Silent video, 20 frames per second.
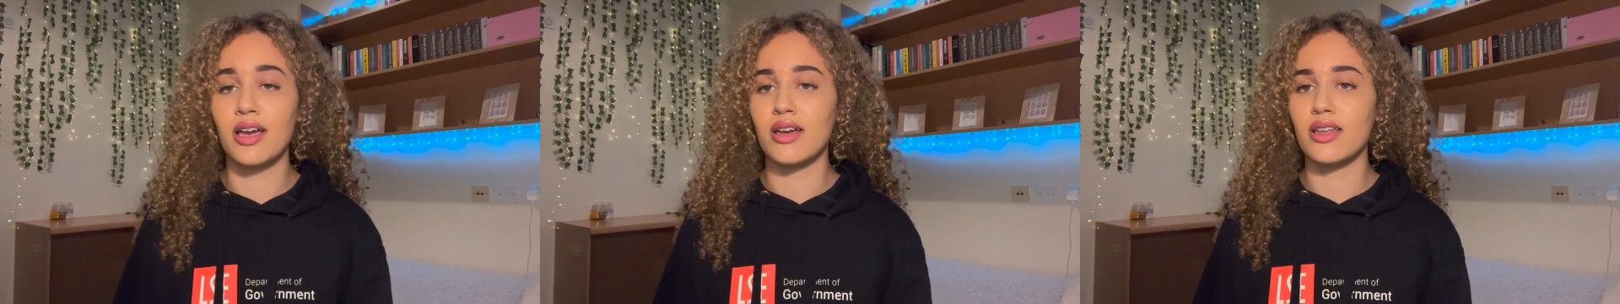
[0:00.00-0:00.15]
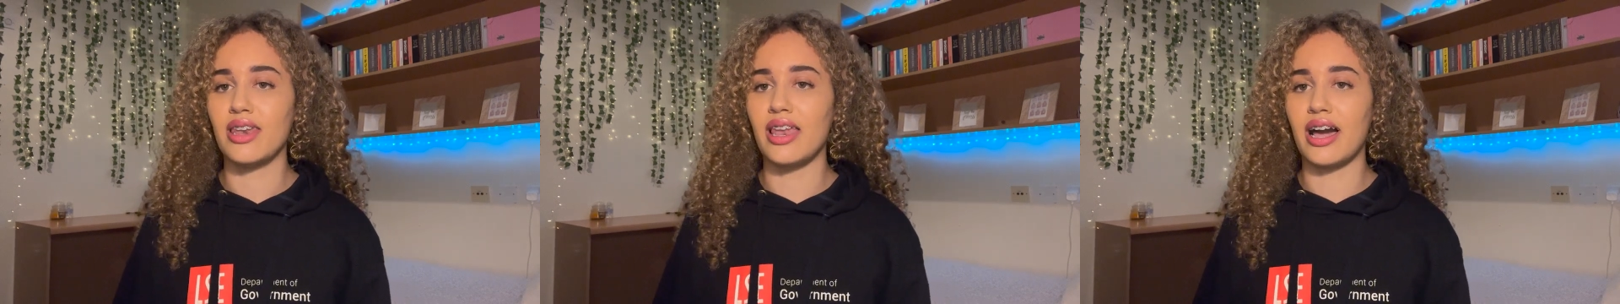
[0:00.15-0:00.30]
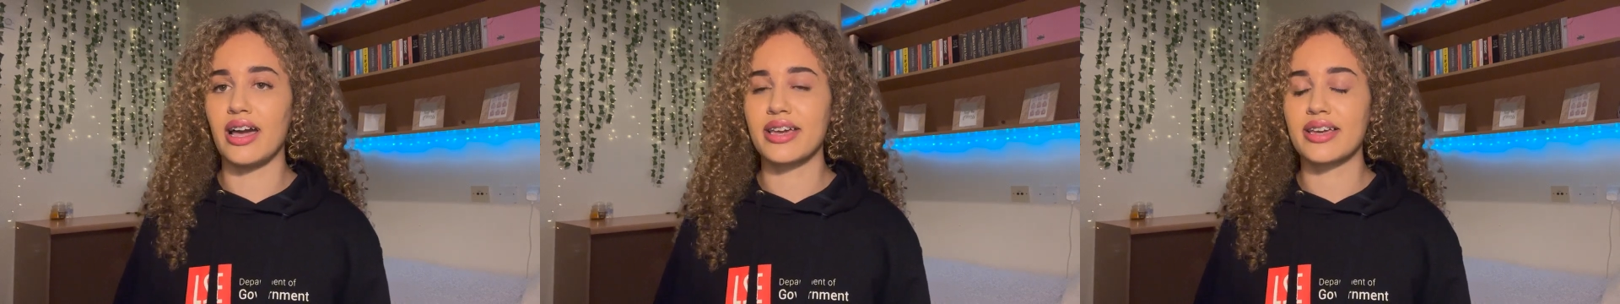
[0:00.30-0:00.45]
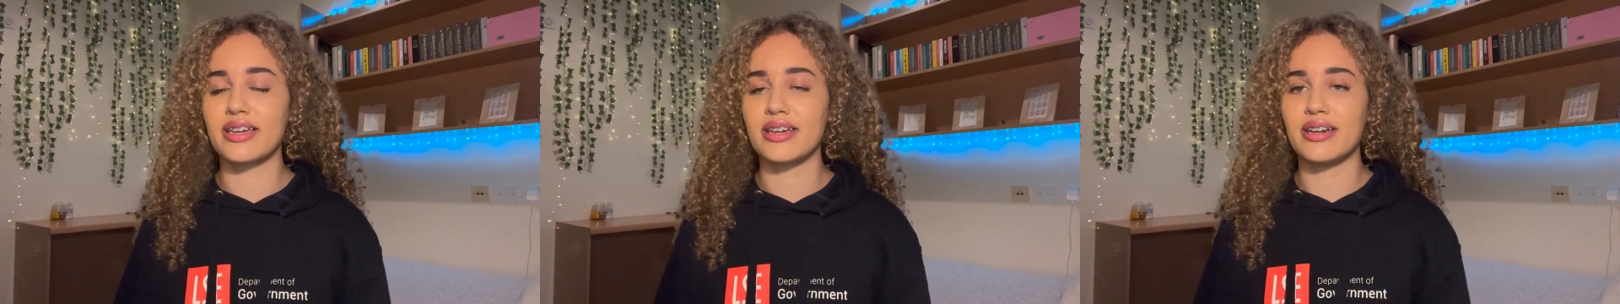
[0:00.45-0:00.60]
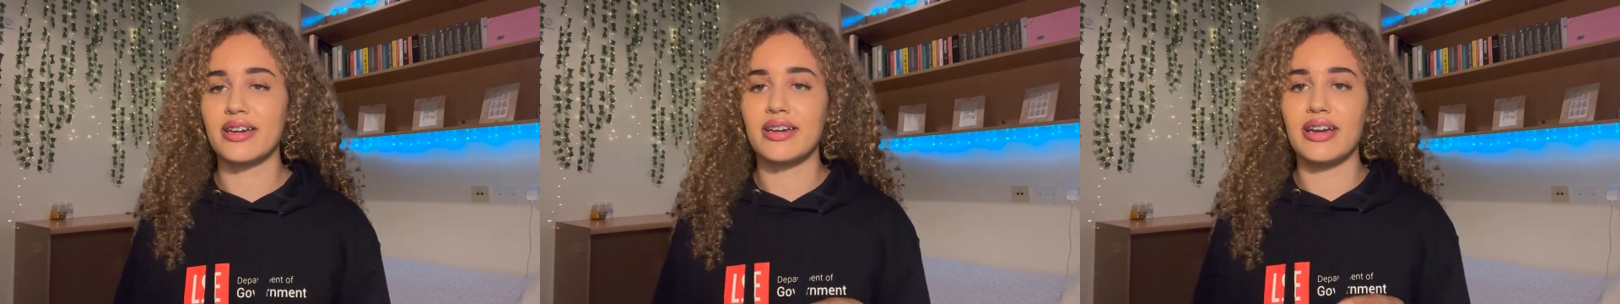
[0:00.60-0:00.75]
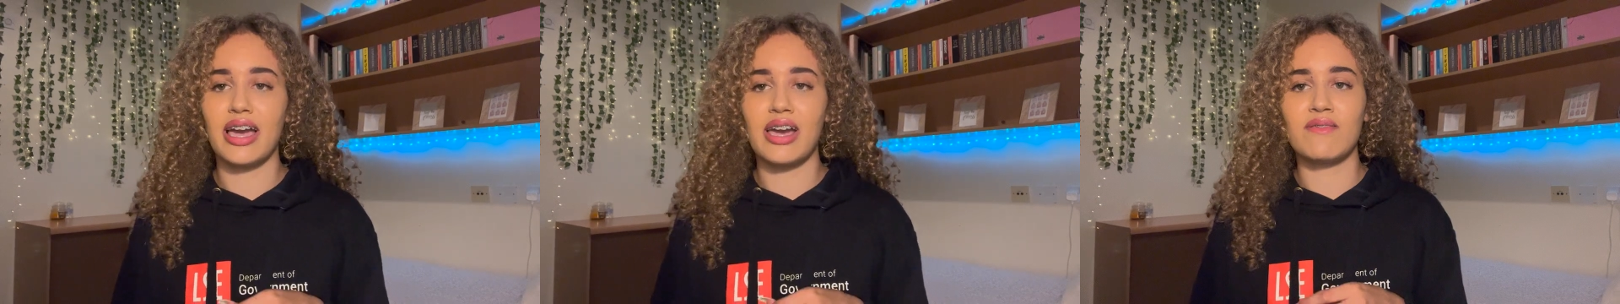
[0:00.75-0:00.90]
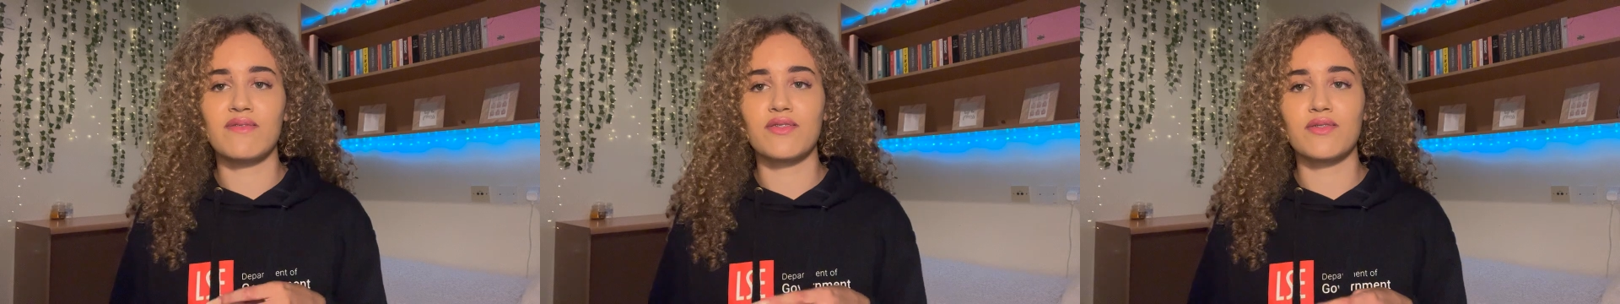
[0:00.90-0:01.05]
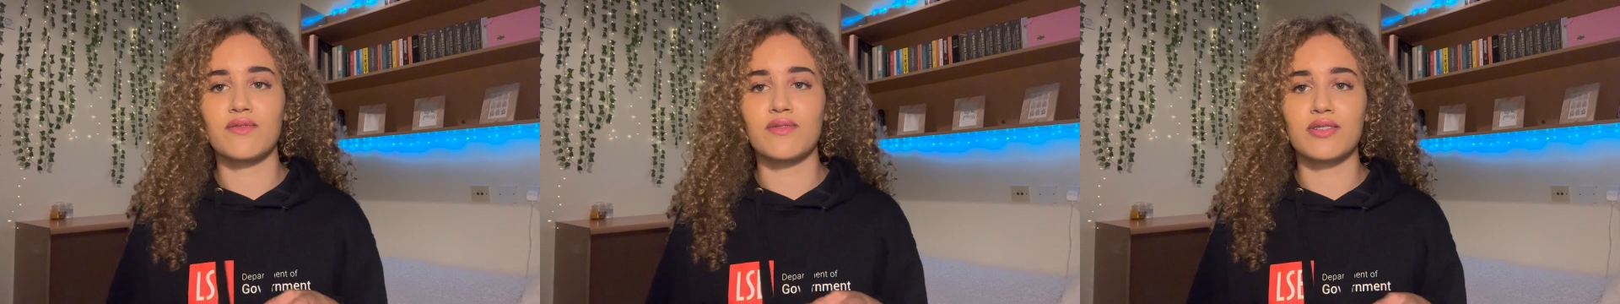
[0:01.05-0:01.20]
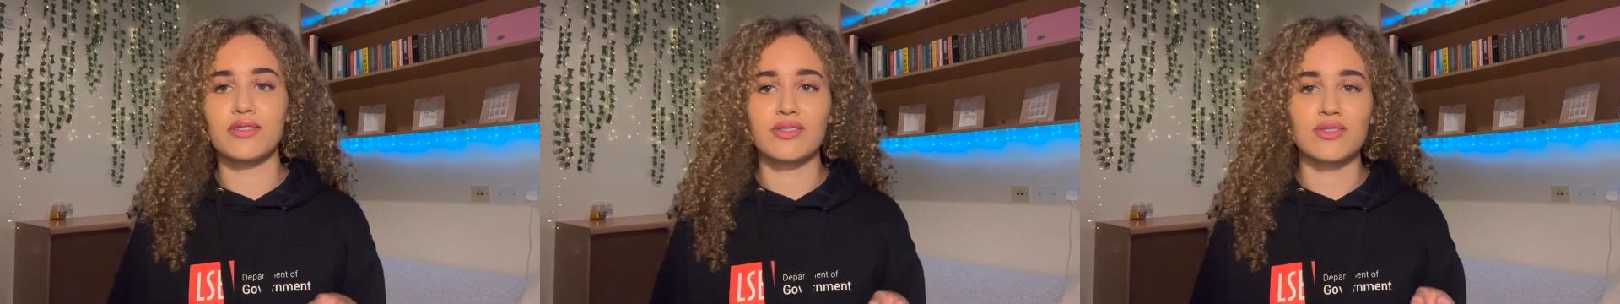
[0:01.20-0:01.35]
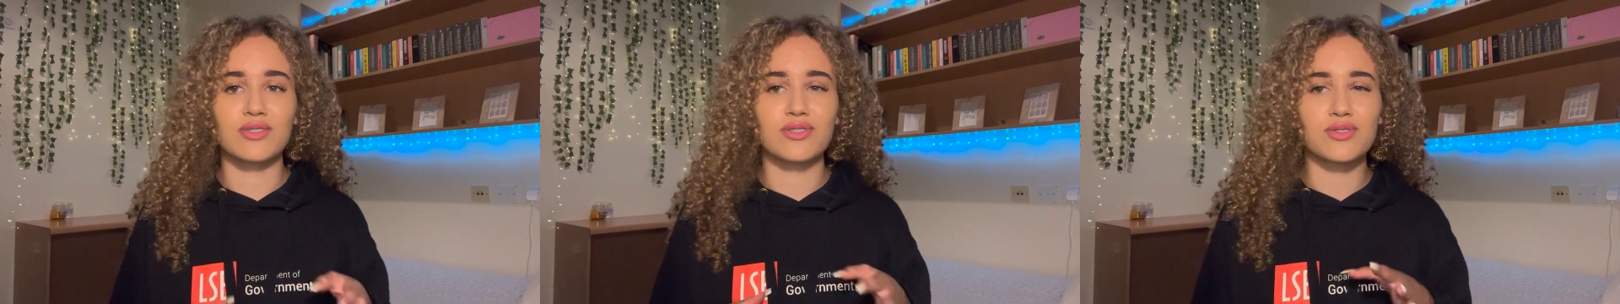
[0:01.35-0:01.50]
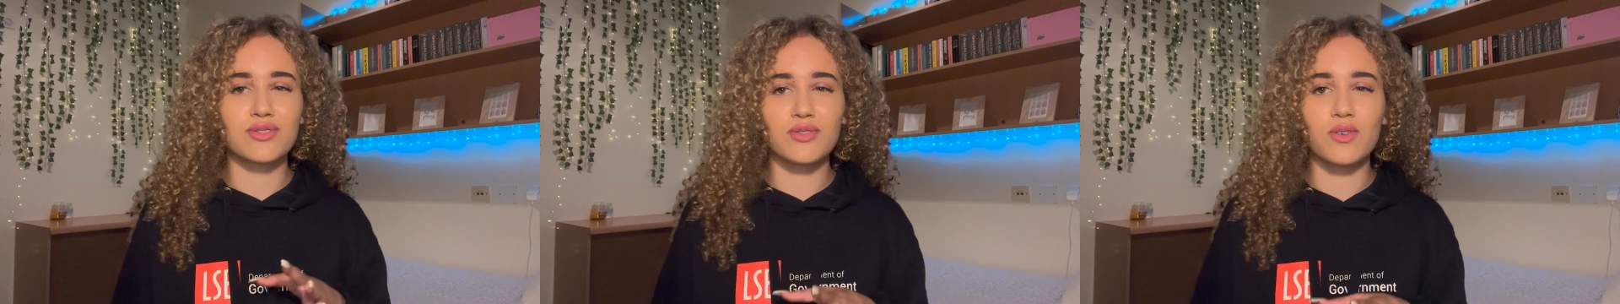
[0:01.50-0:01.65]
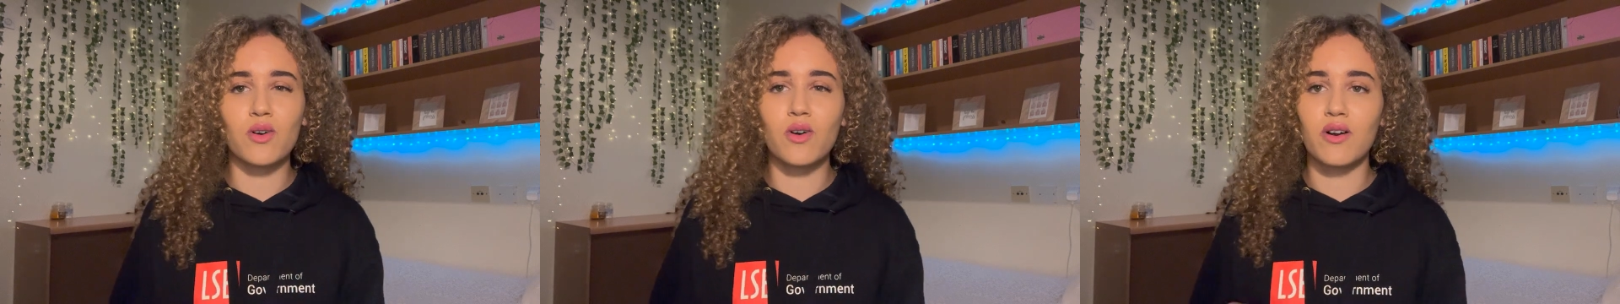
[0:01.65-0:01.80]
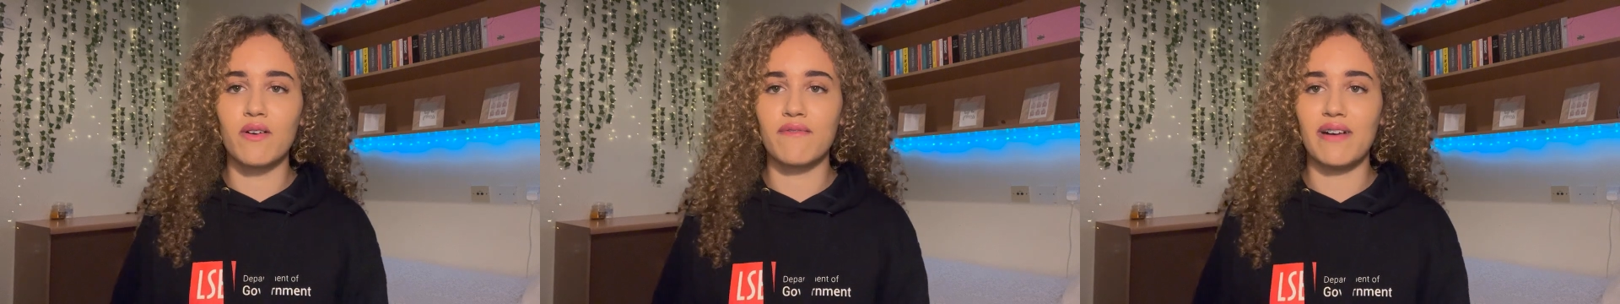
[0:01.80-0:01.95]
Like, everyone
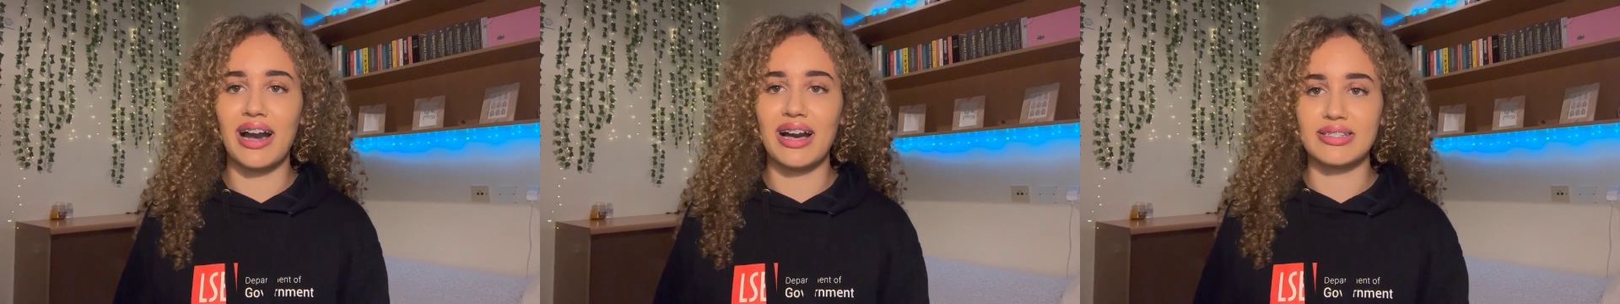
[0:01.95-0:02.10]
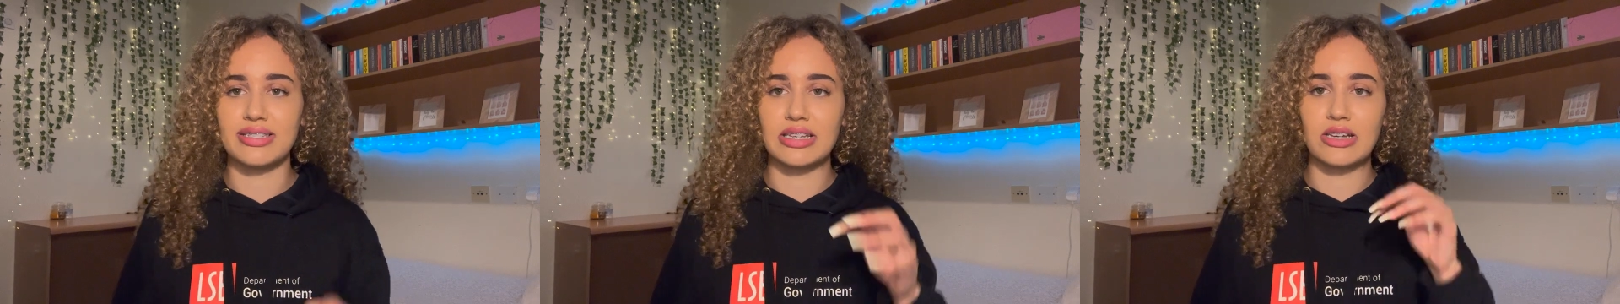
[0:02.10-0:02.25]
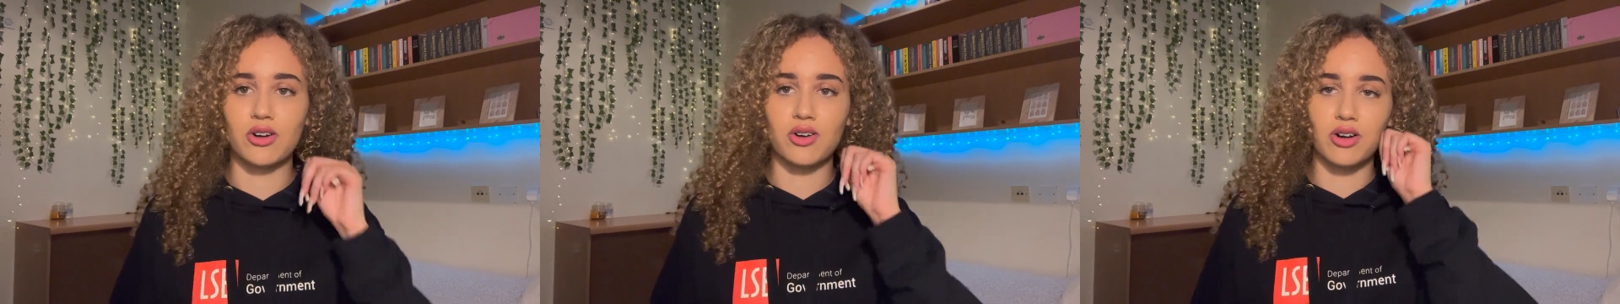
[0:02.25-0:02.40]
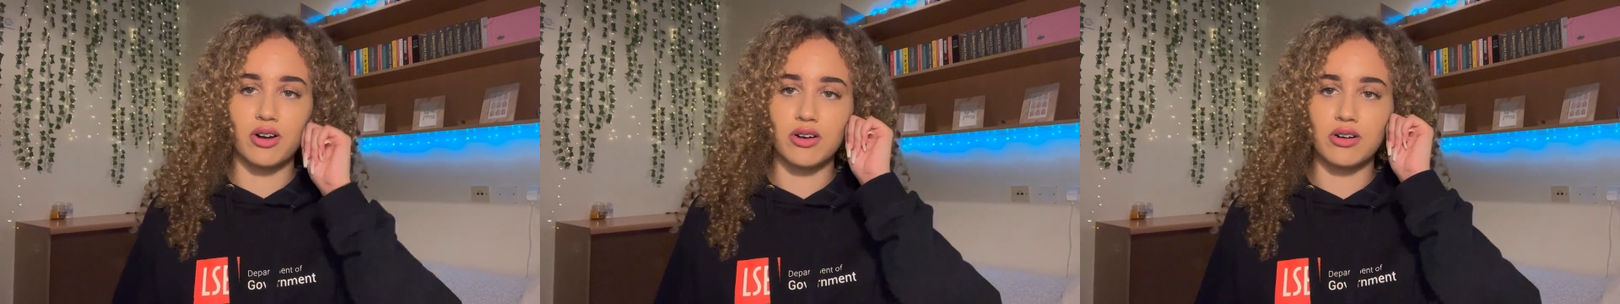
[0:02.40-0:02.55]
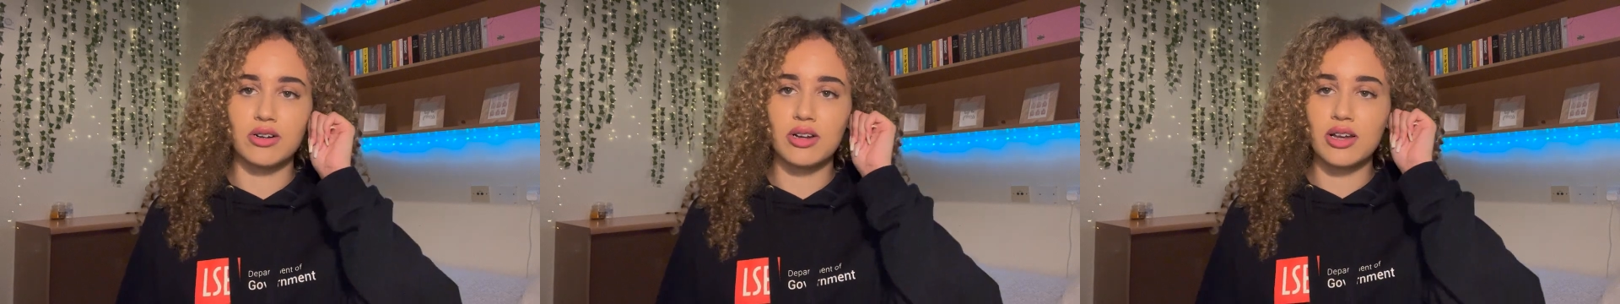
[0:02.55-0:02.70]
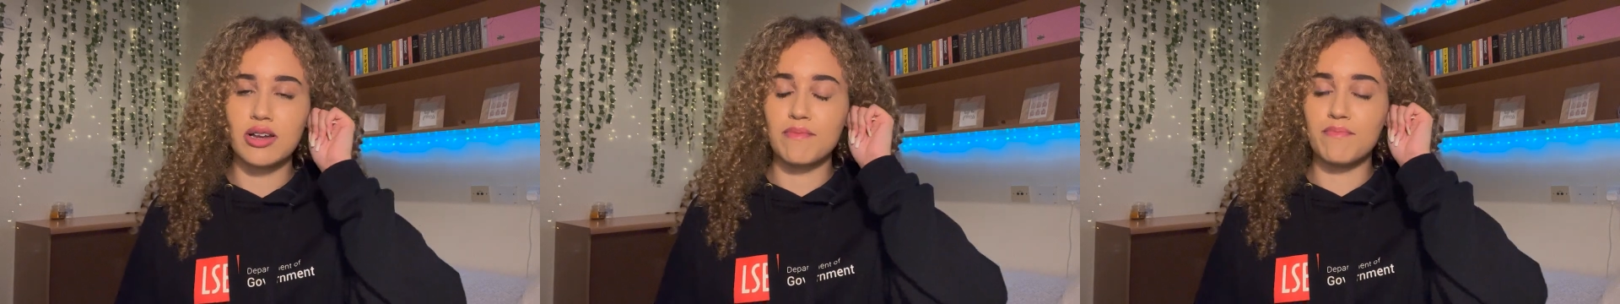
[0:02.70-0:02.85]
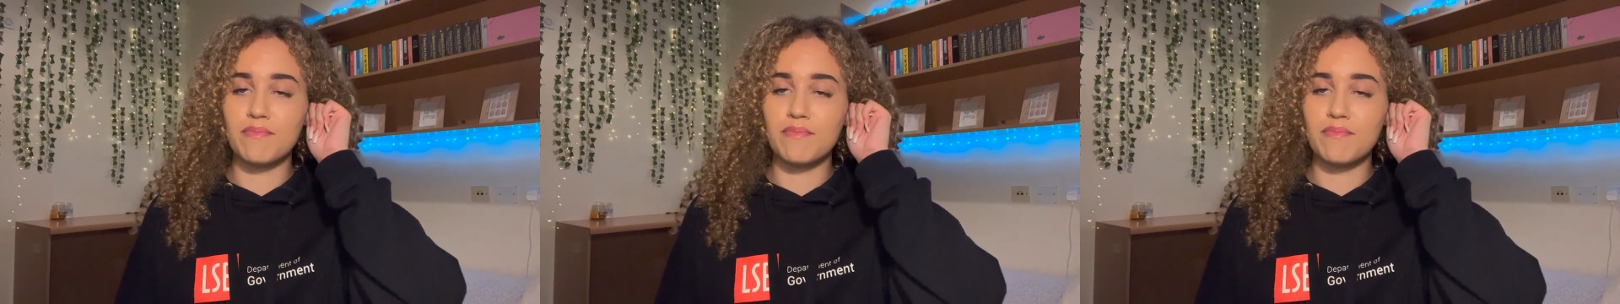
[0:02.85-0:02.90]
sort of has it or